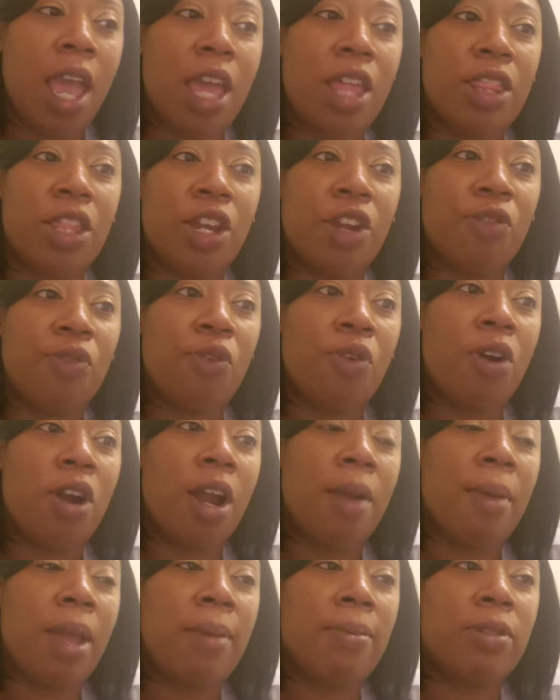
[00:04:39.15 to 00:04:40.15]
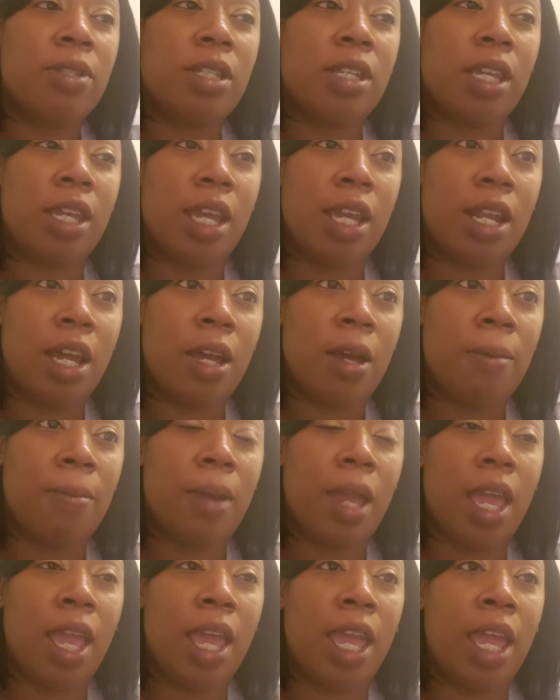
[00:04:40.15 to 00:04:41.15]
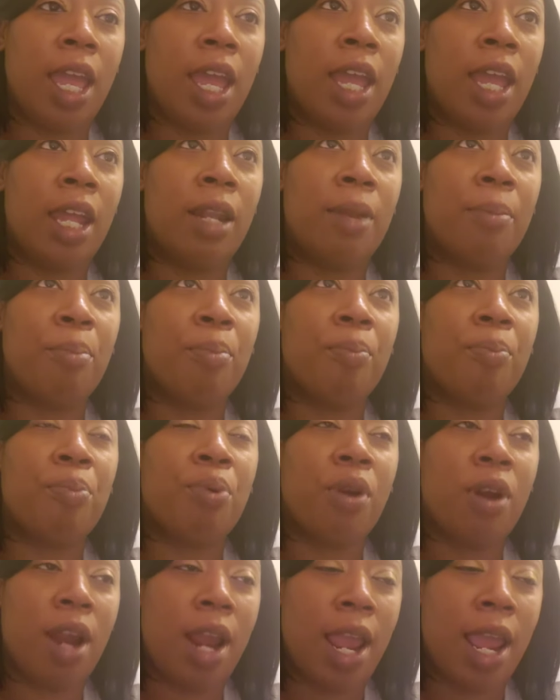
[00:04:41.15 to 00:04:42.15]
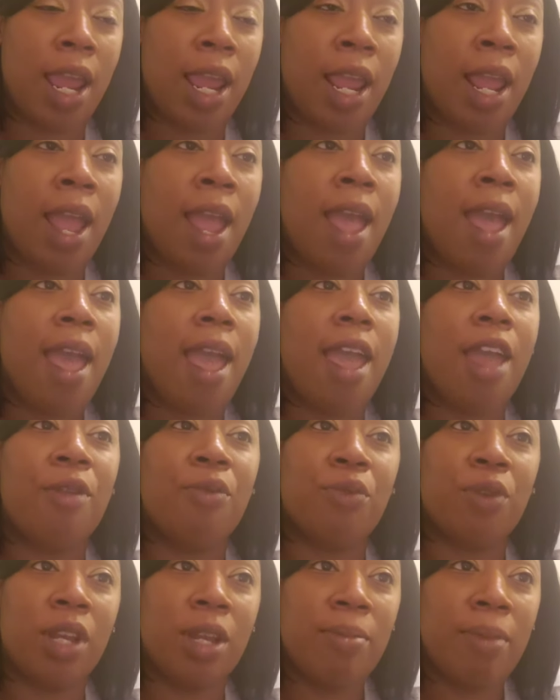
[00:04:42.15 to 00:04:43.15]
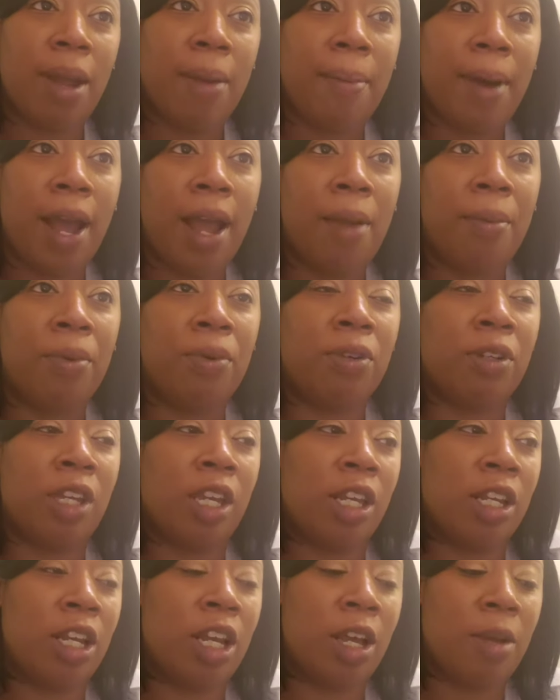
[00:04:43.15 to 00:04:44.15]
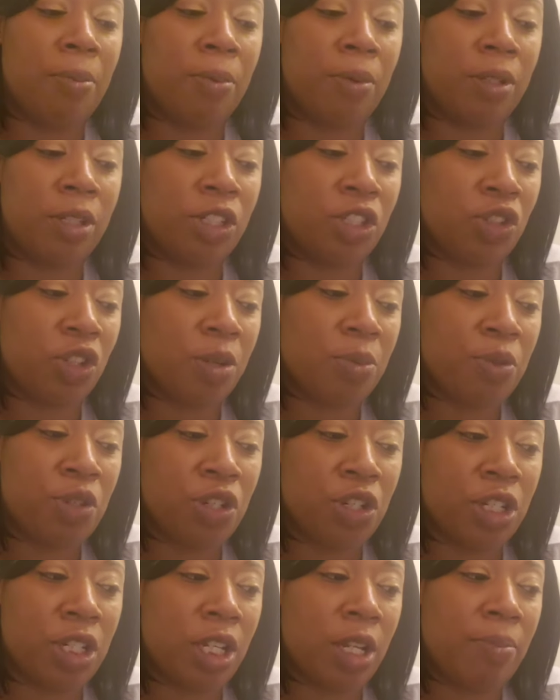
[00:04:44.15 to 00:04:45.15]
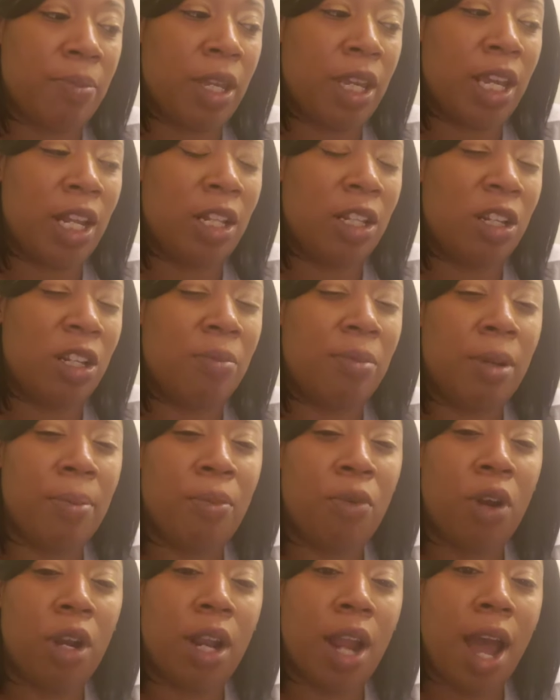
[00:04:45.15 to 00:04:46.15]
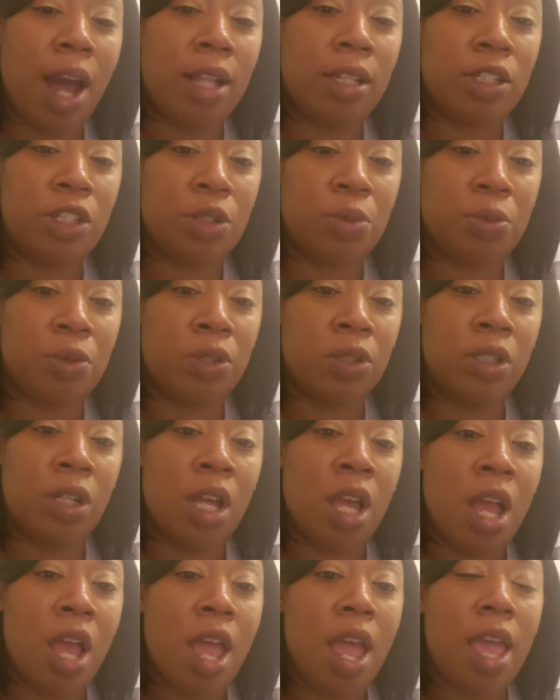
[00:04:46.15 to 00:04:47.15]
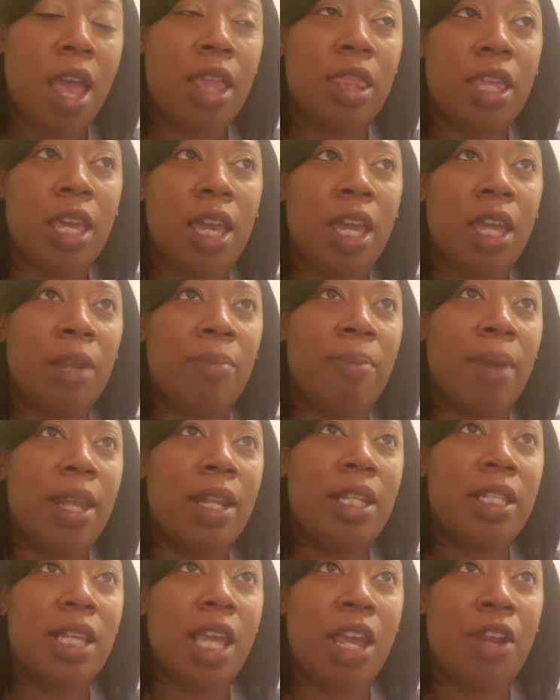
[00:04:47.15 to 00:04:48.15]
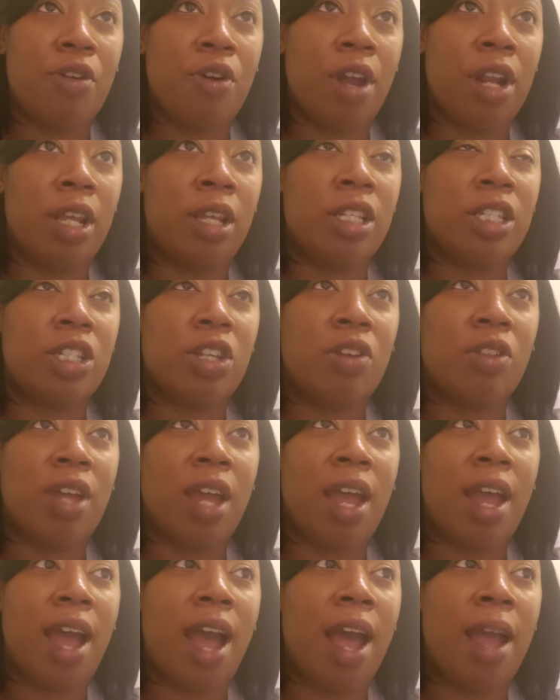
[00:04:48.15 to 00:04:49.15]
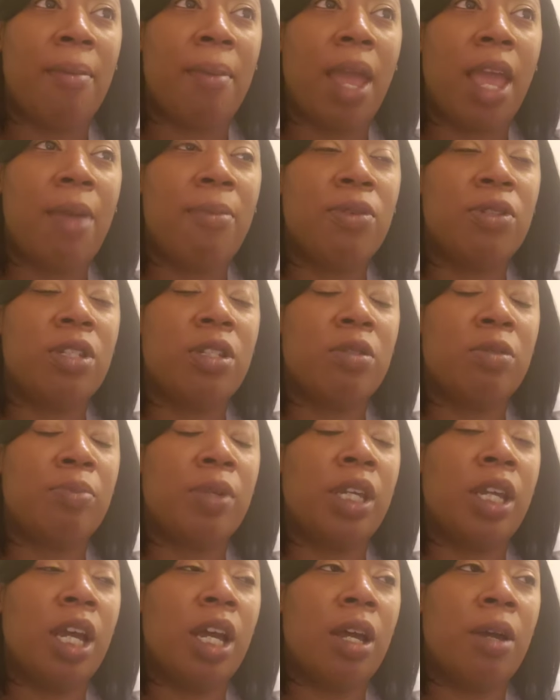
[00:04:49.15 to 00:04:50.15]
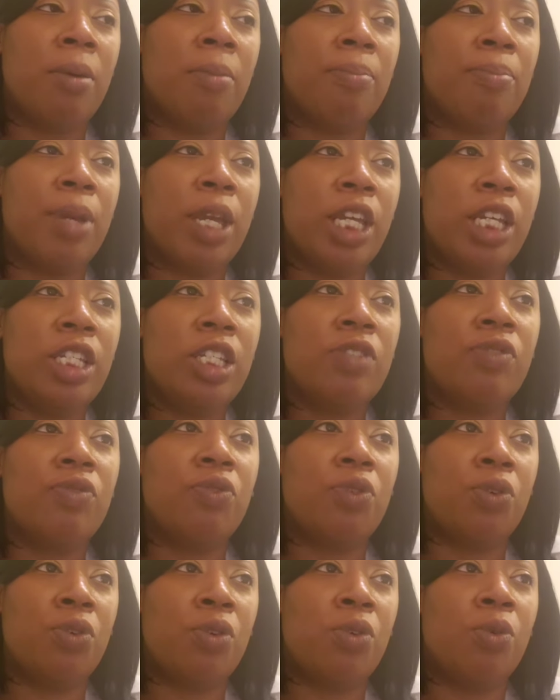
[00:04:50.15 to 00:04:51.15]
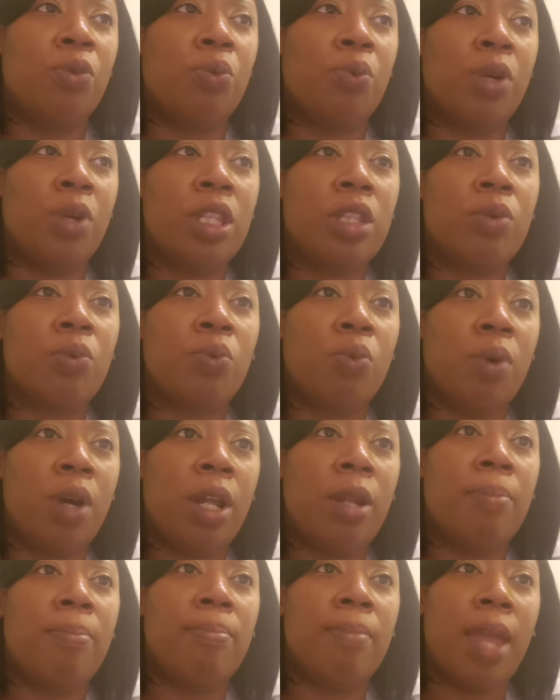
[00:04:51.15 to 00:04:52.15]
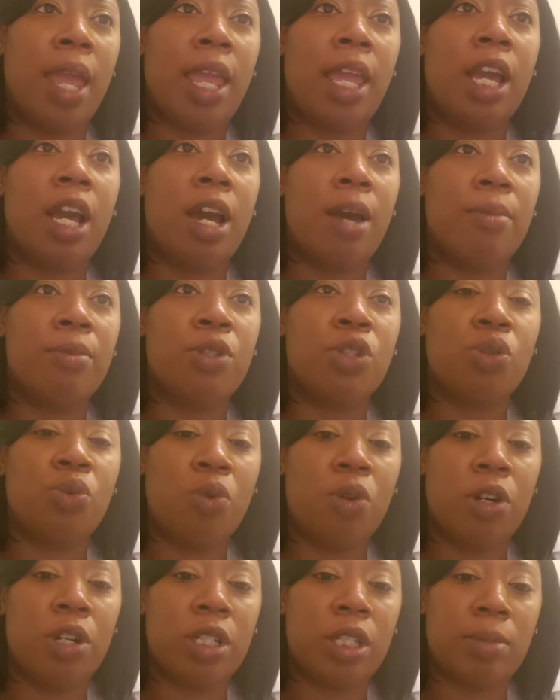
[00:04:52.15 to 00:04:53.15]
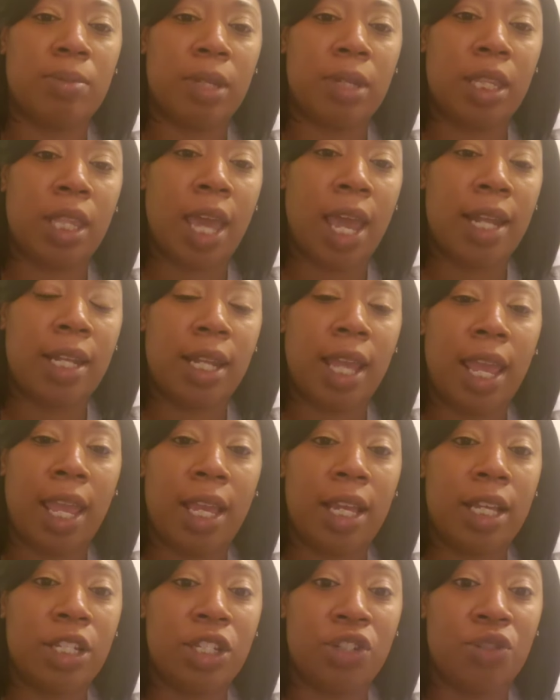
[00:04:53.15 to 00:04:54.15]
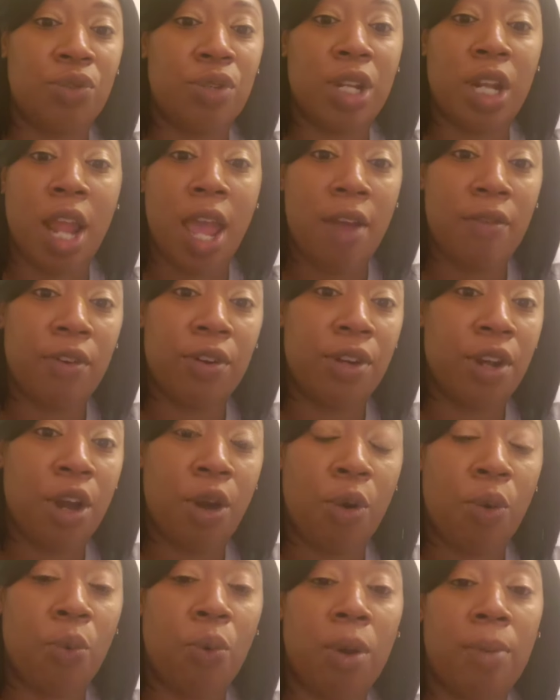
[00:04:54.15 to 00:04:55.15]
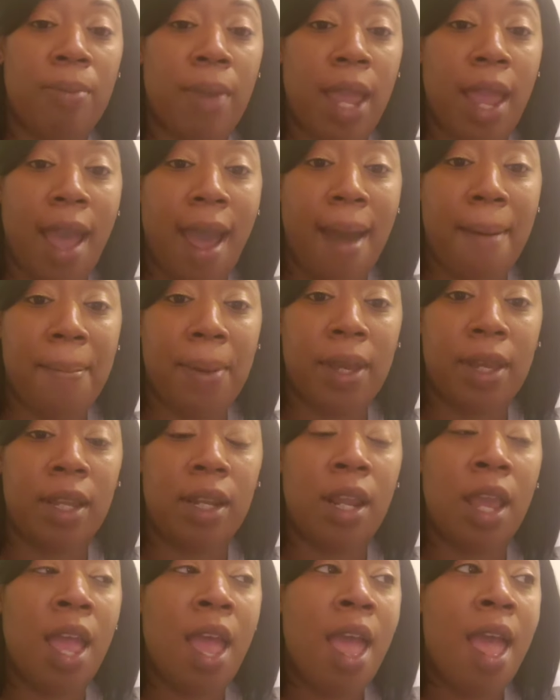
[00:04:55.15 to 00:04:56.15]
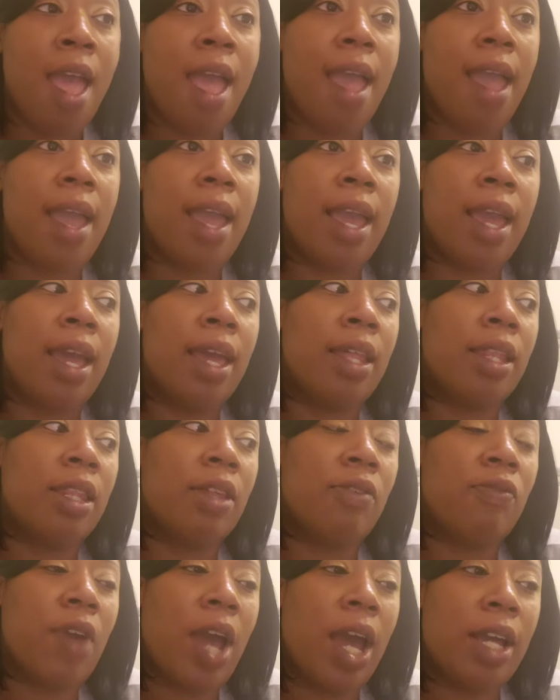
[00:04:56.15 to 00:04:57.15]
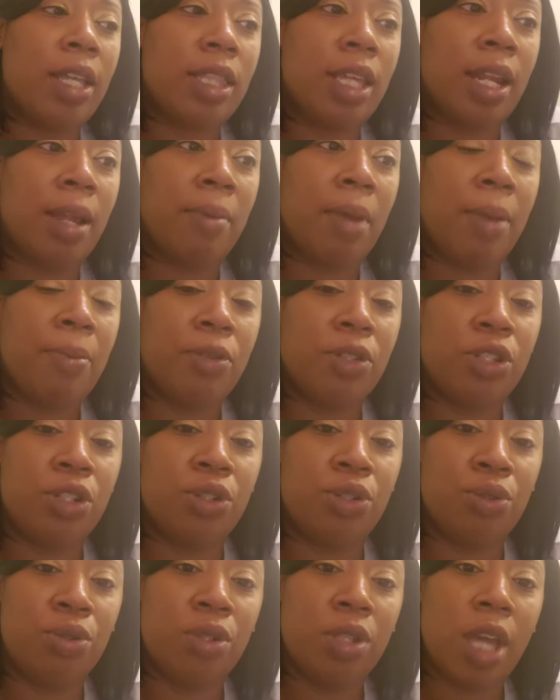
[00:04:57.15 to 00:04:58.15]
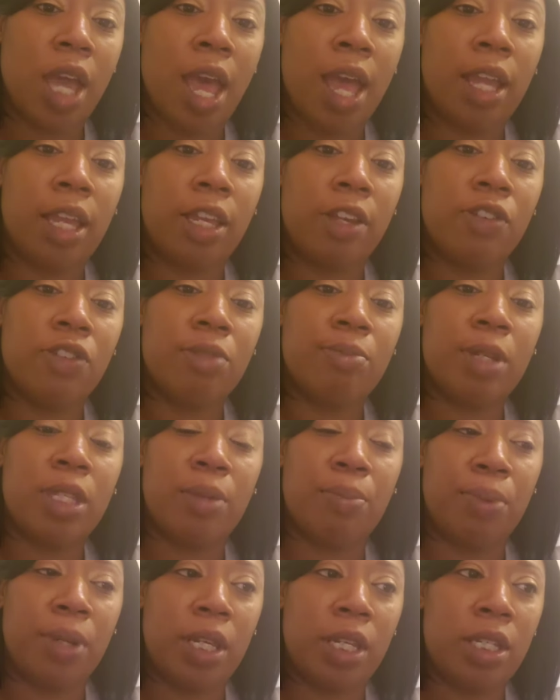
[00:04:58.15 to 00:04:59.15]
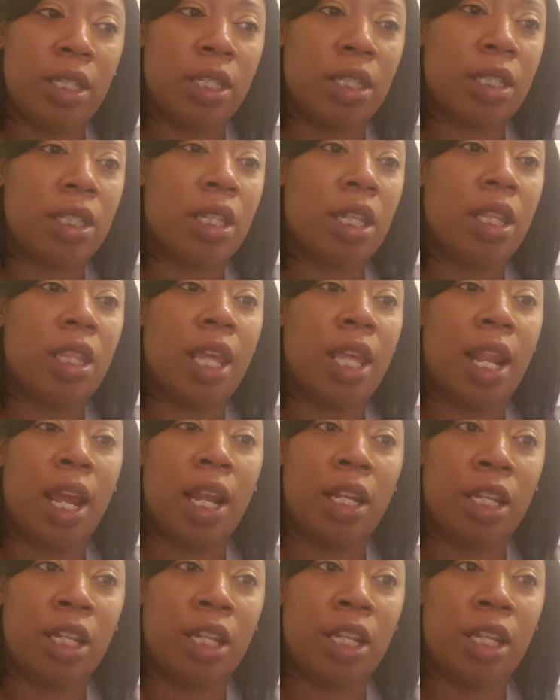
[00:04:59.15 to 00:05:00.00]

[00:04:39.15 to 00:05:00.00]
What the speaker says: And therefore, I'm able to get up and pray and read my Bible, get a couple of scriptures in me, get a little bit more knowledgeable, and then meditate on it so that I'm able to become peaceful with what may come towards me that day, because you never know what may happen. And the fact that I'm able to do that gives me the peace that I